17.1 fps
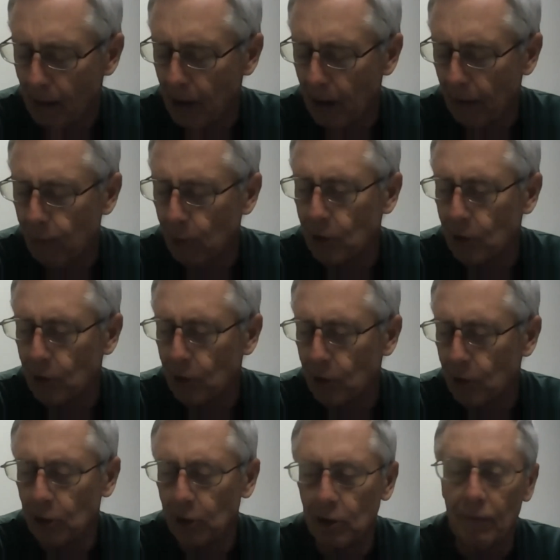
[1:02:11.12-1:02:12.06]
if you
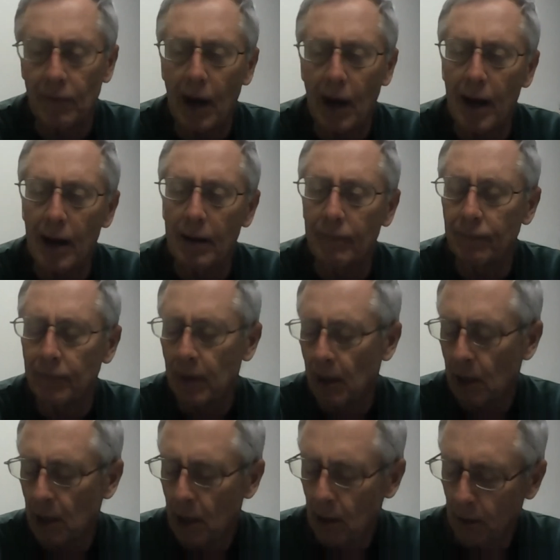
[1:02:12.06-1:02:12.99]
just um,
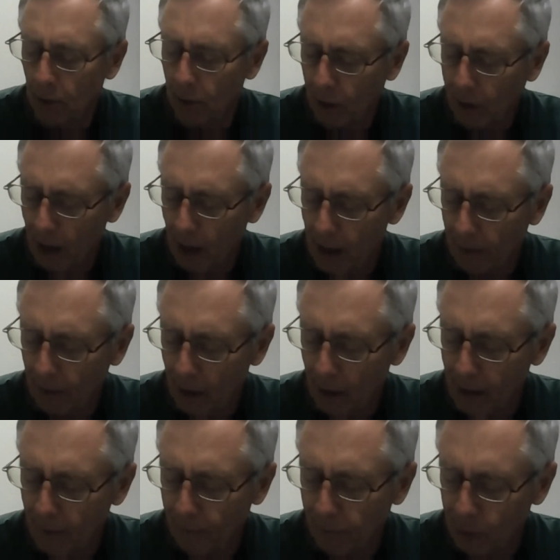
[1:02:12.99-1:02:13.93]
look
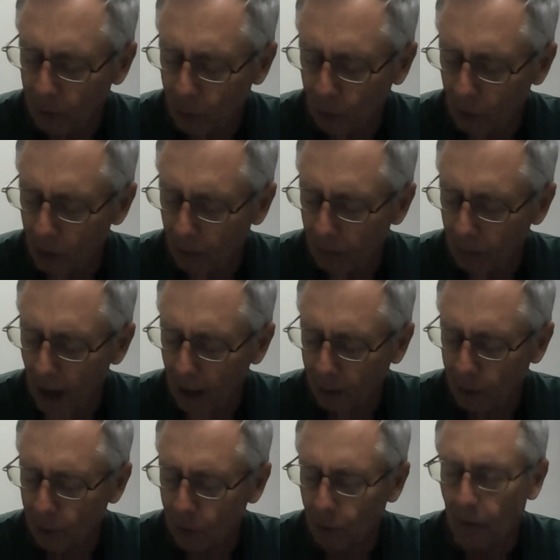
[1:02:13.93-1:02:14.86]
online for soil
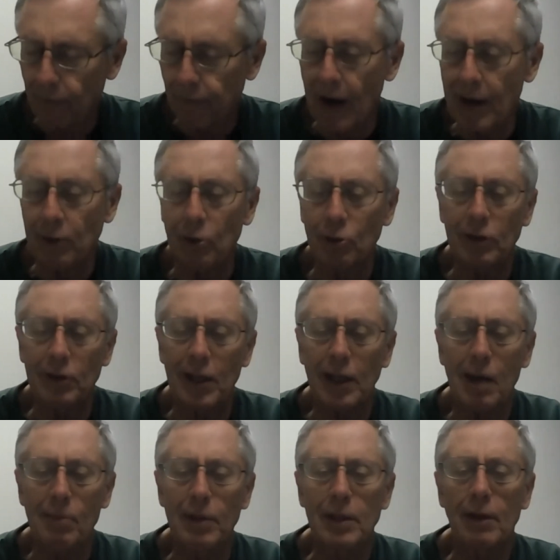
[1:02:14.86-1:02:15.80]
blockers, you can find those, and they
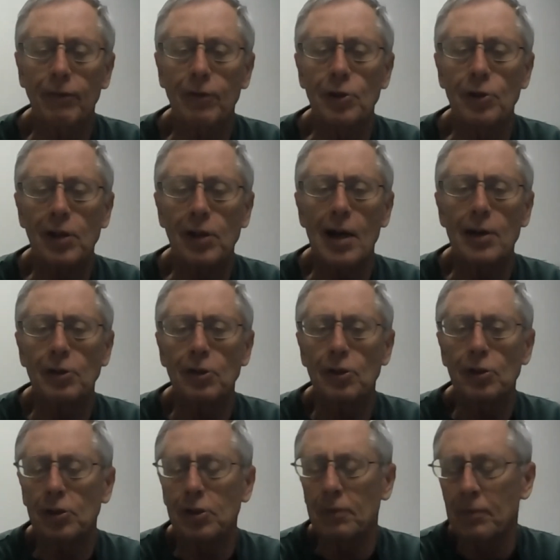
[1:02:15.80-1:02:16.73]
come in different
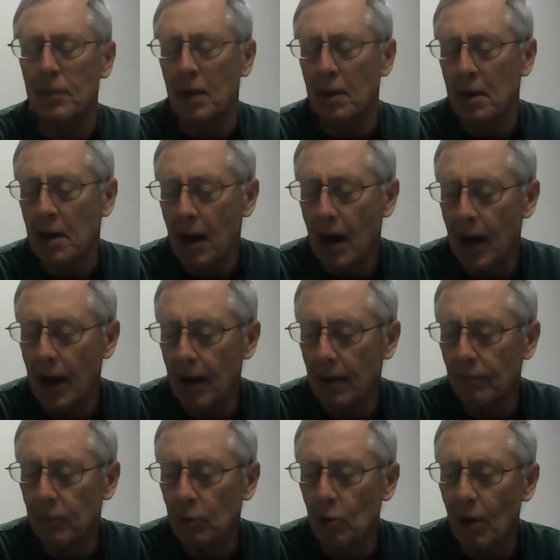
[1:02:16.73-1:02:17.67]
sizes.
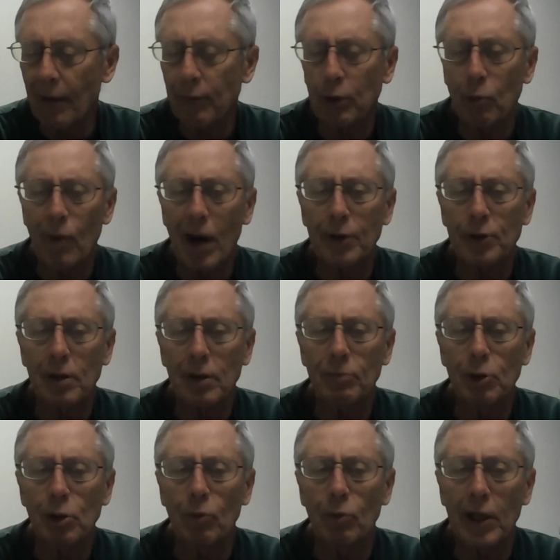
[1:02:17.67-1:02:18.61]
Um, you have to watch them
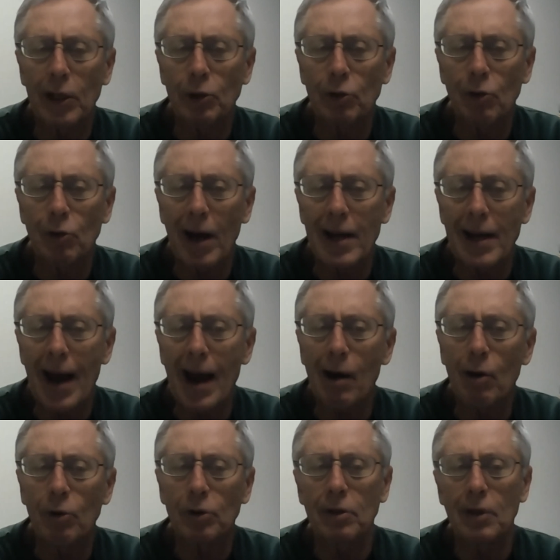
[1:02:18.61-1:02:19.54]
so when they dry
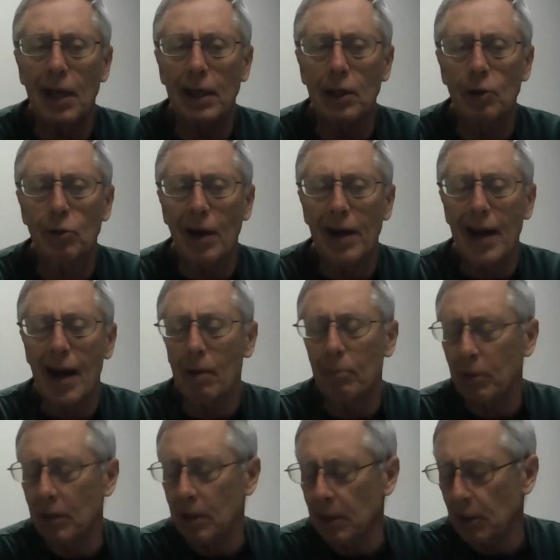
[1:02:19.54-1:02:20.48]
out, they can dry out
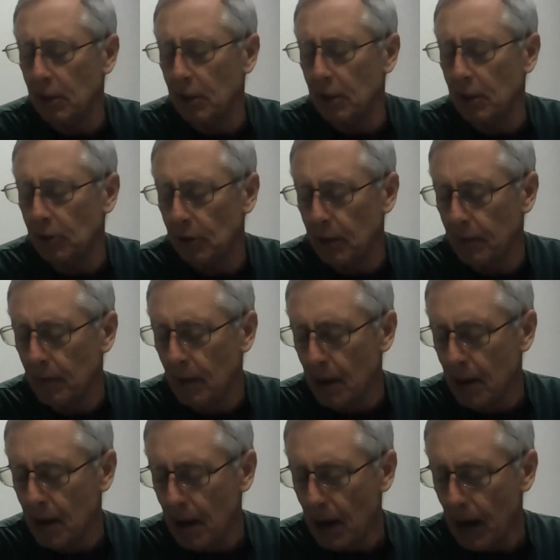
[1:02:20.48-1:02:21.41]
pretty easy.
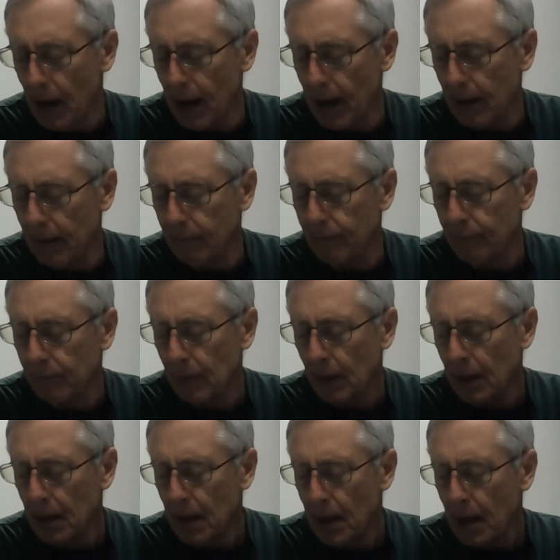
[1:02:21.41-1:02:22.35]
Um,
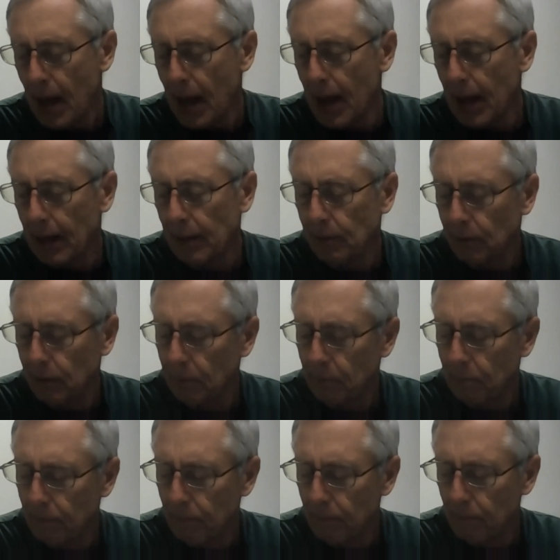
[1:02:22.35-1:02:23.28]
and
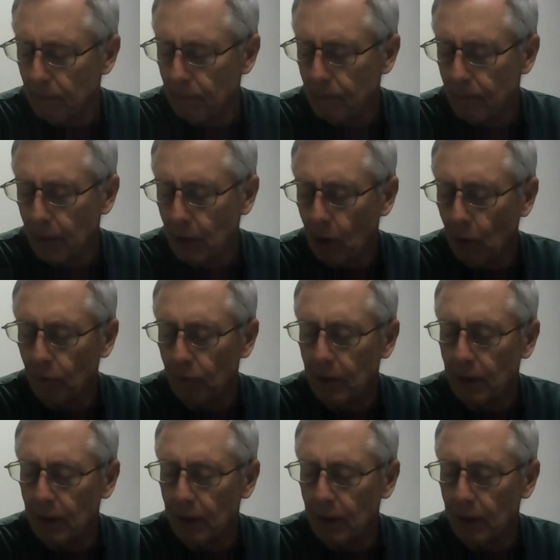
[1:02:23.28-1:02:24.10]
you know,